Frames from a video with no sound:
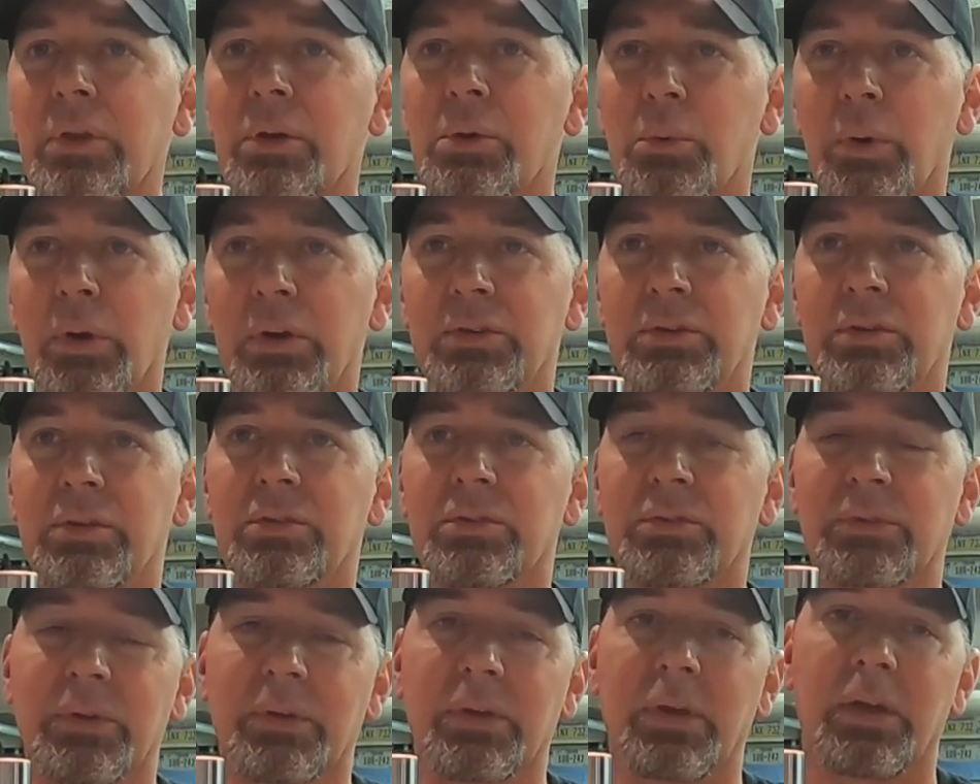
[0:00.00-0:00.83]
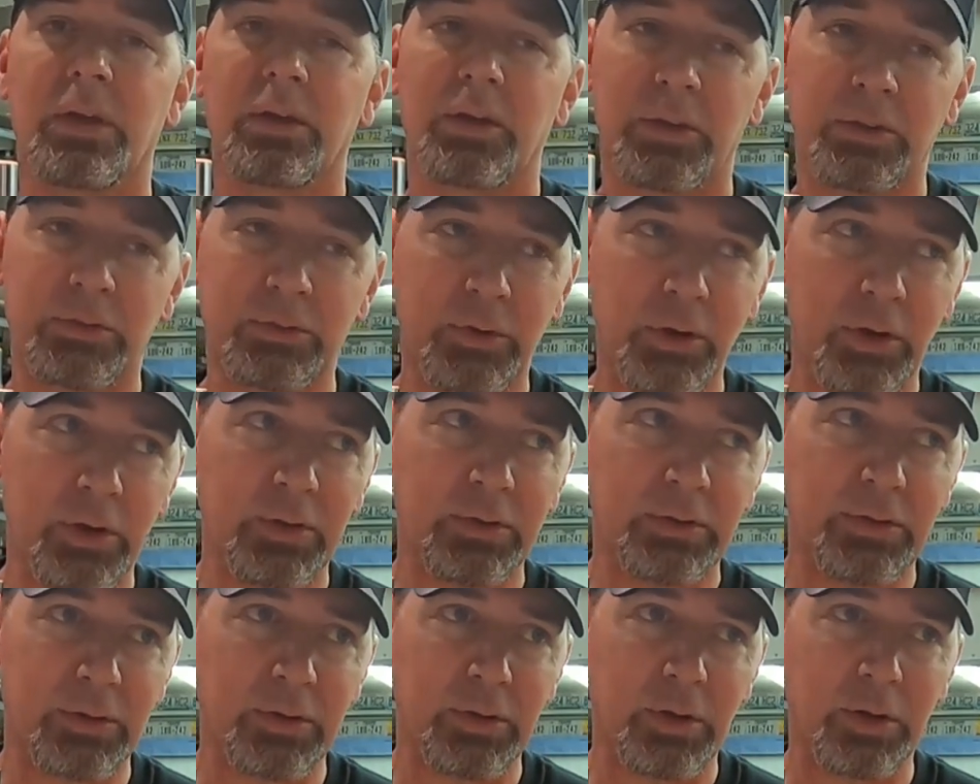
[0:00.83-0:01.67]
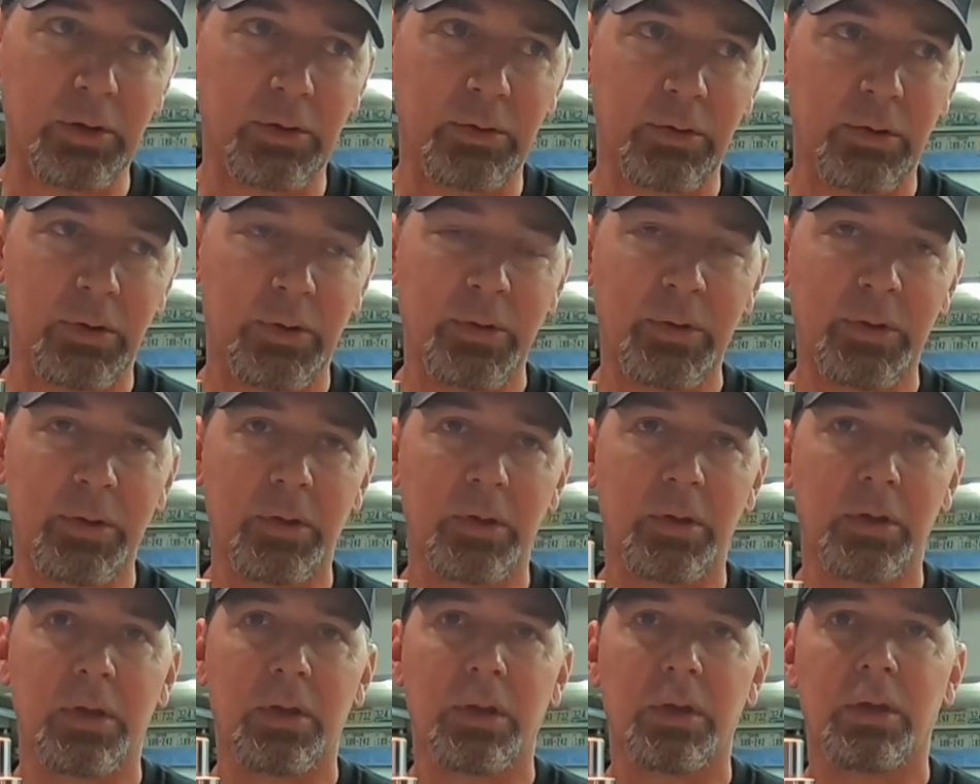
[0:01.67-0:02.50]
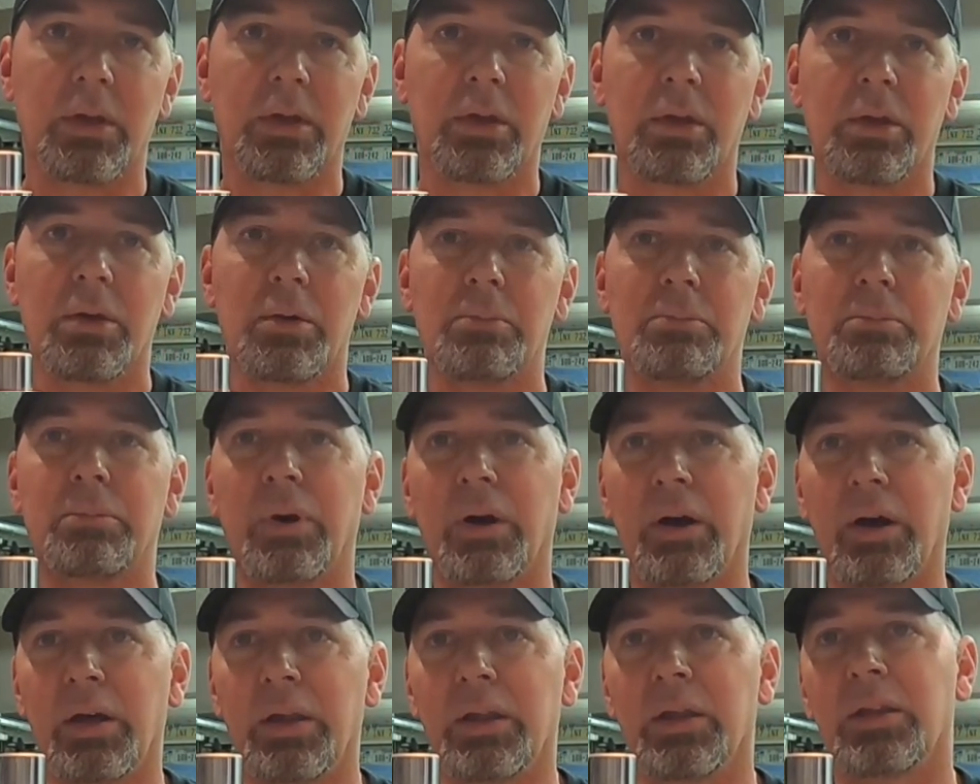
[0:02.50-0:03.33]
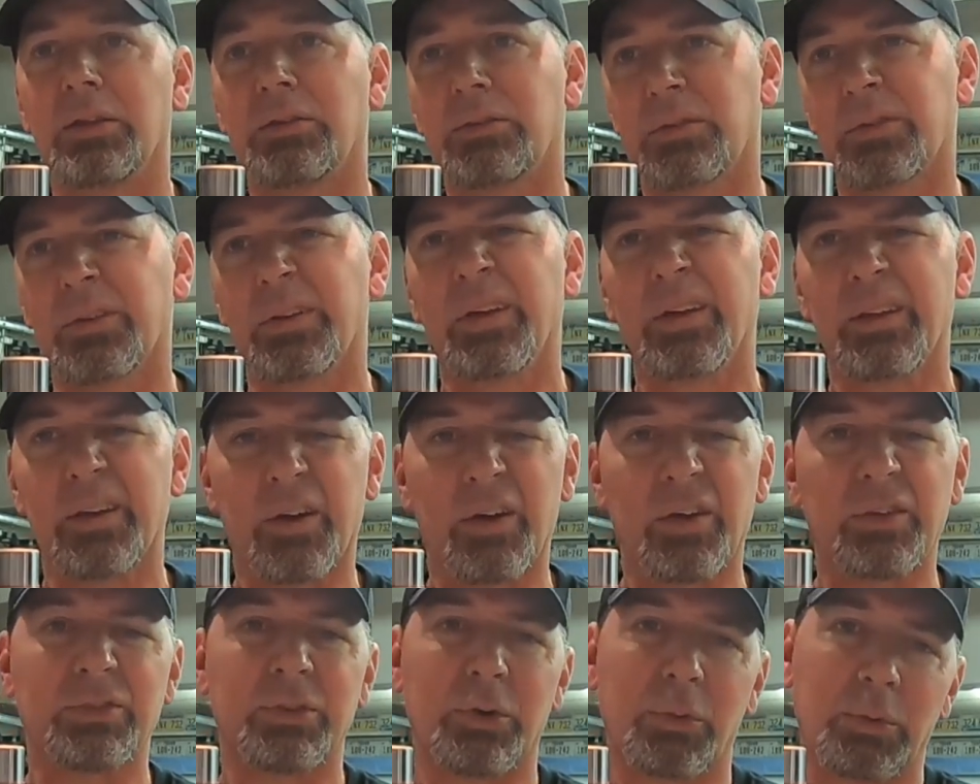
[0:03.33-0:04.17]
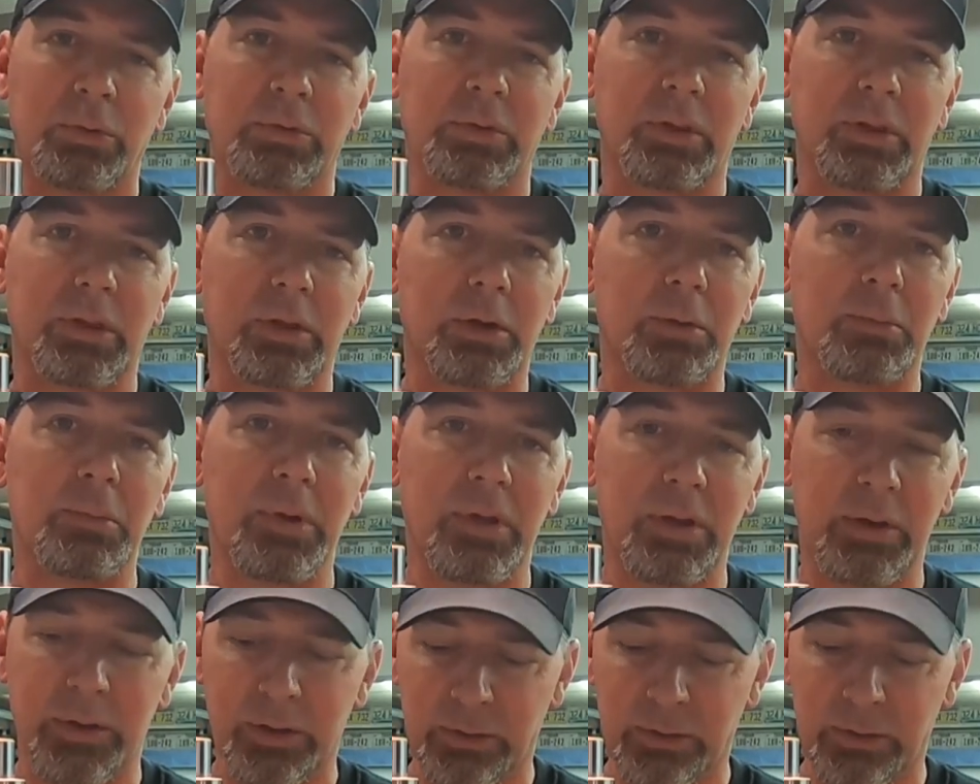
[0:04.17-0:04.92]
Which is good to know, but it also was a little bit